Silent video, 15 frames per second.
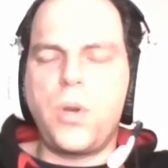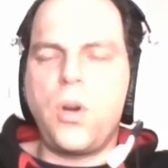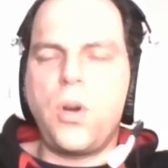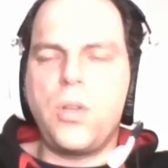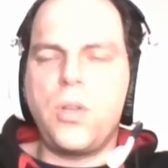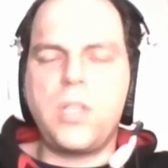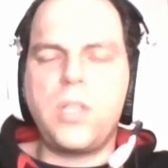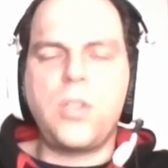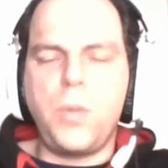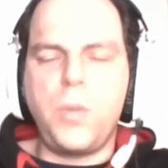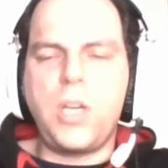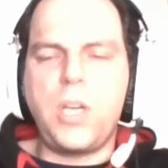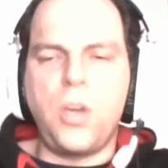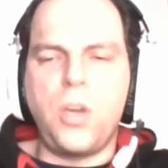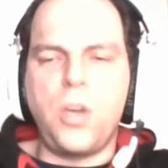there's so many
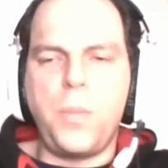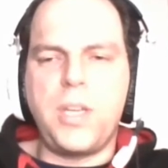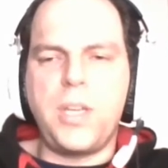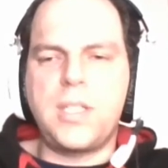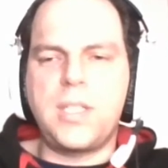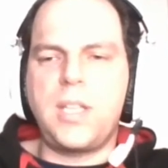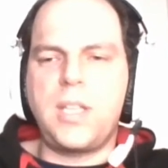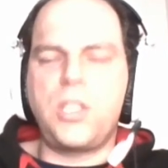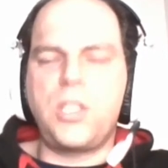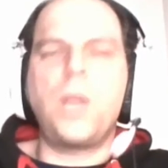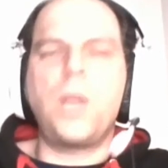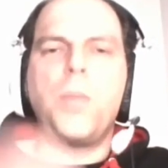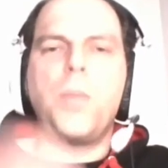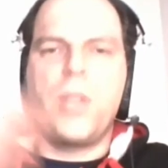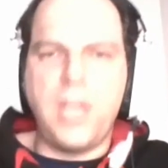companies that
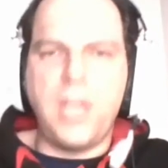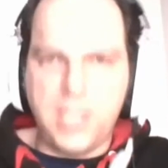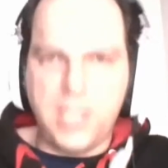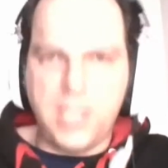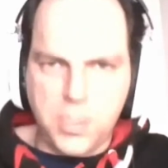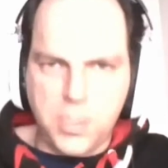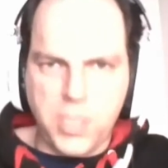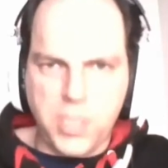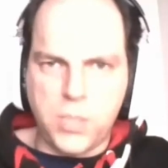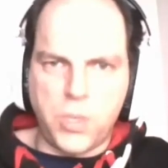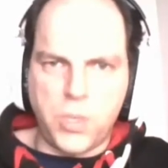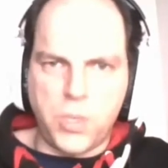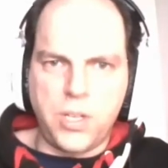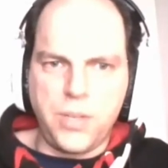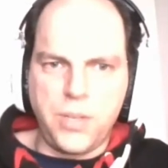jump on the latest buzzword